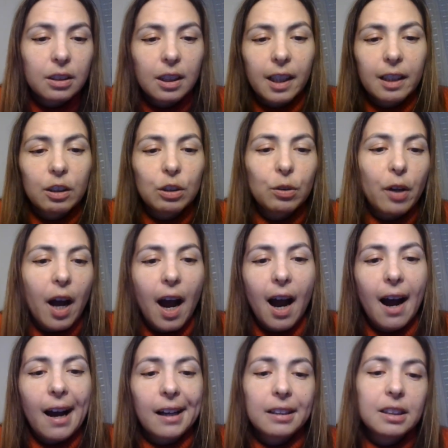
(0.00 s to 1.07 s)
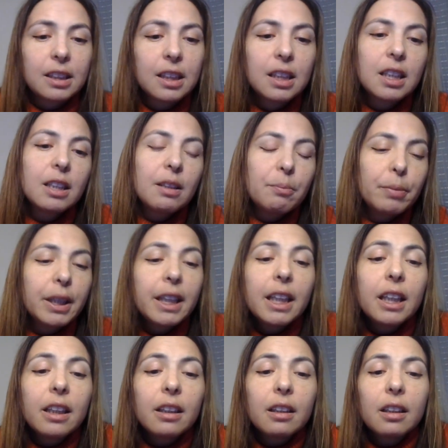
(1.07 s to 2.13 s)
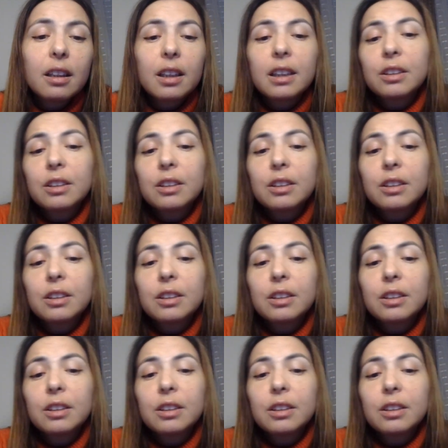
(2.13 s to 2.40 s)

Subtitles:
like you had beginner,